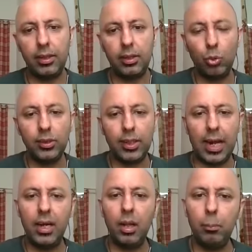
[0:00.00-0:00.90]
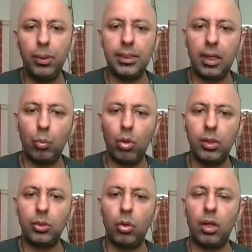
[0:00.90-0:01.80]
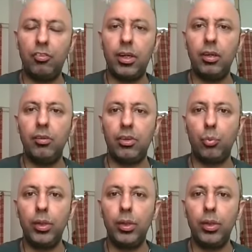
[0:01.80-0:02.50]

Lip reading: Those random bees are what is called effectiveness.